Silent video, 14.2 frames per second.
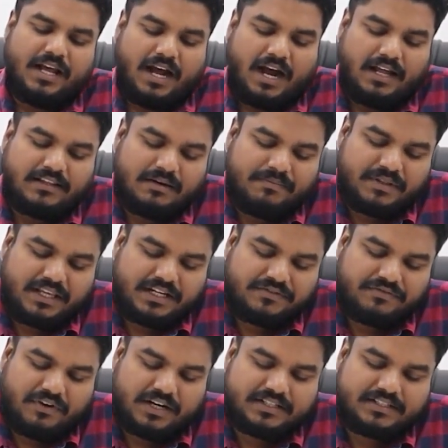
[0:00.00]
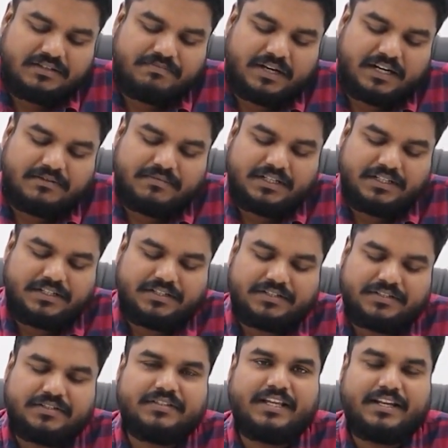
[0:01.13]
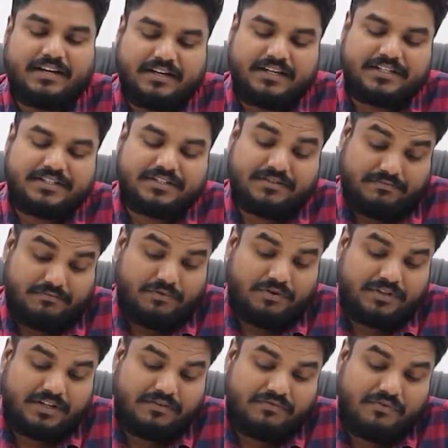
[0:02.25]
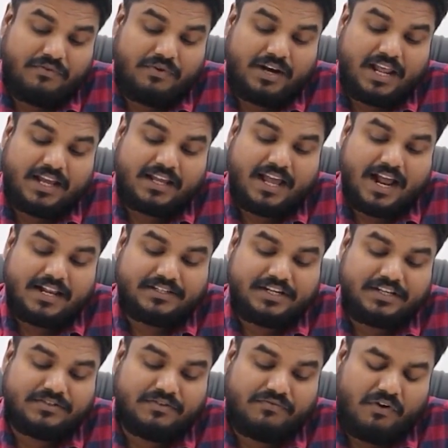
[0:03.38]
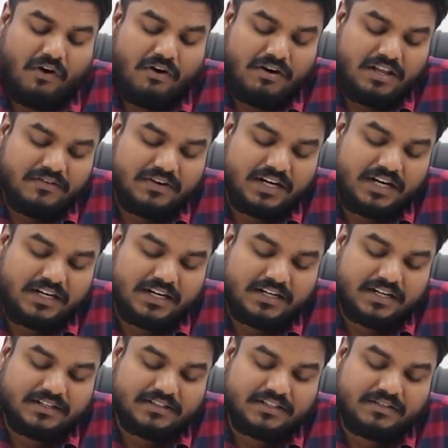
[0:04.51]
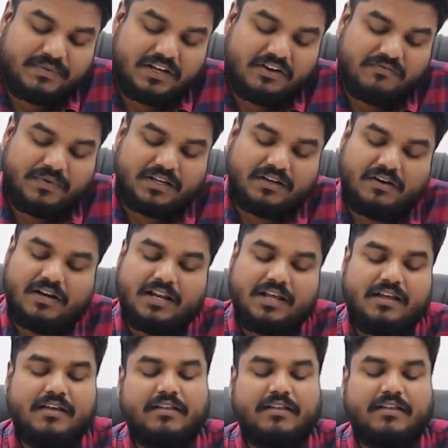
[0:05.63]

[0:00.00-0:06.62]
Andhra Pradesh Forest Department, they released more than 4 lakh hatchlings of Olive Ridley turtles into the Bay of Bengal.